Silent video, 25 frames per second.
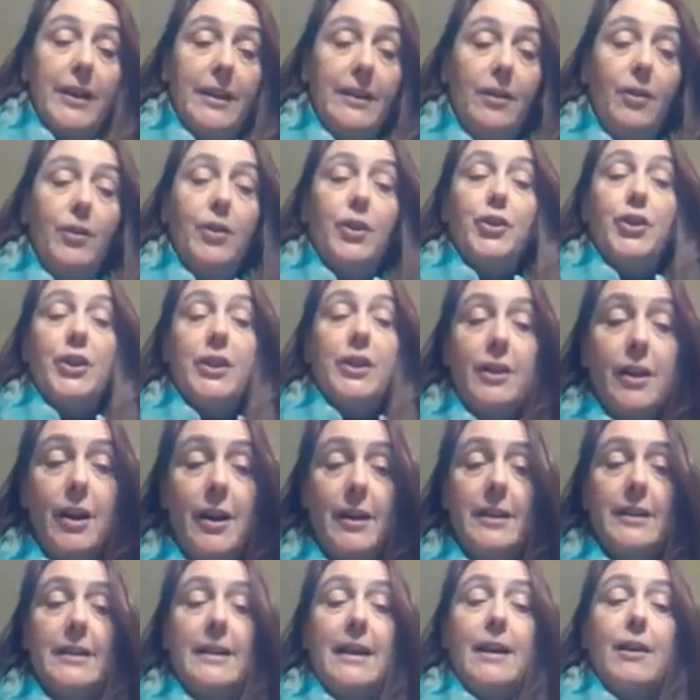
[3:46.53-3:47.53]
enlarge it,
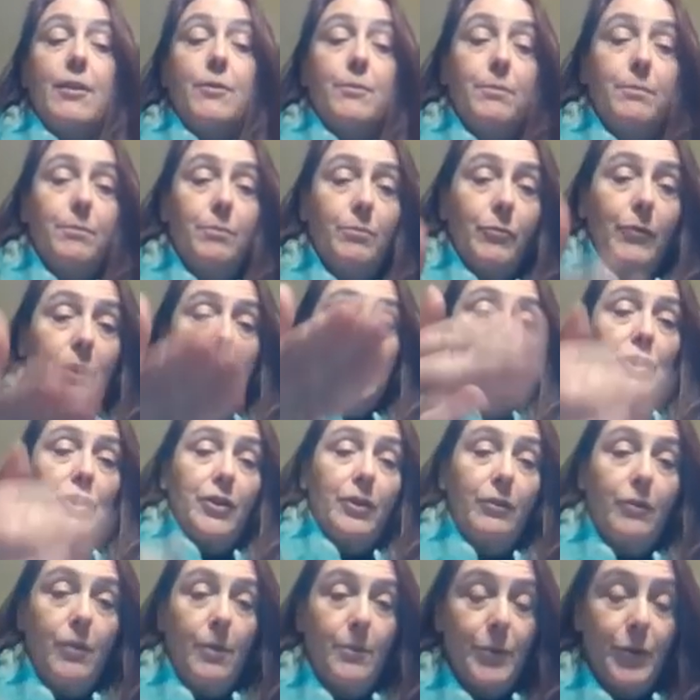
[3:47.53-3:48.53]
cut it out, arrange
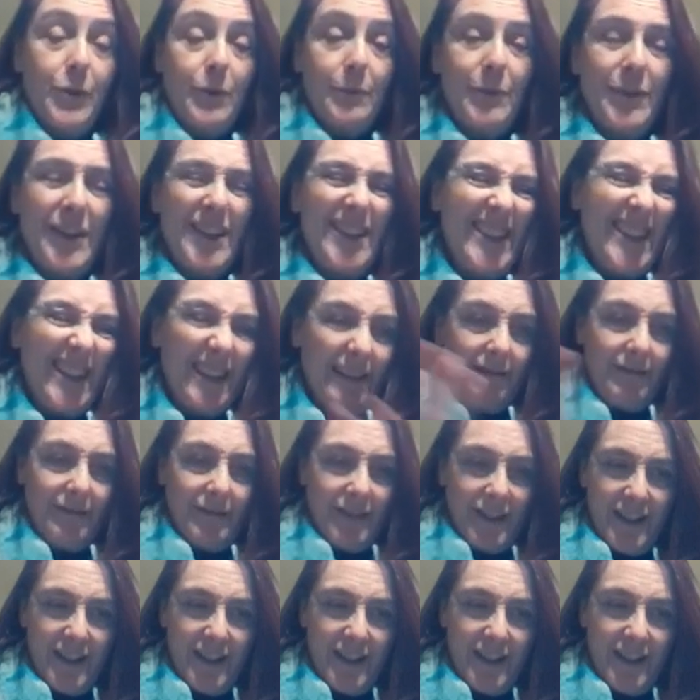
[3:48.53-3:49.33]
the chromosomes like that.